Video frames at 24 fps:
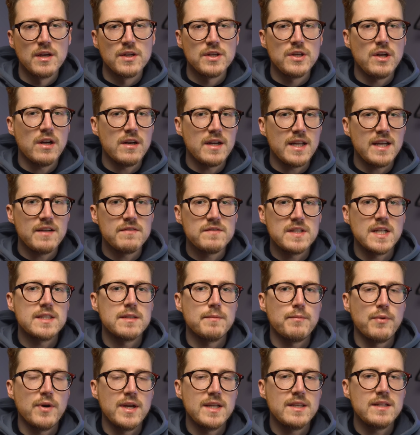you aren't left
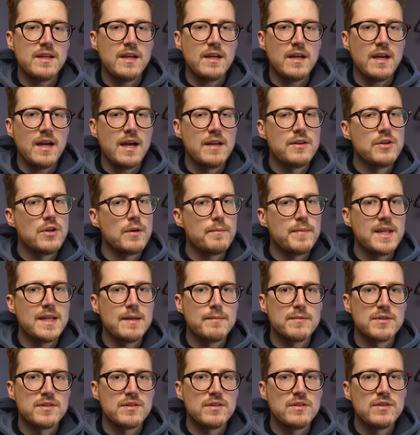disappointed and not being
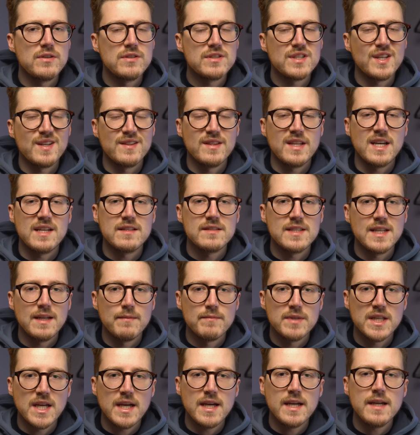able to use it that
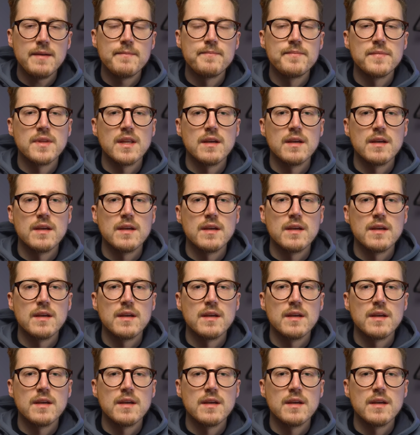same day,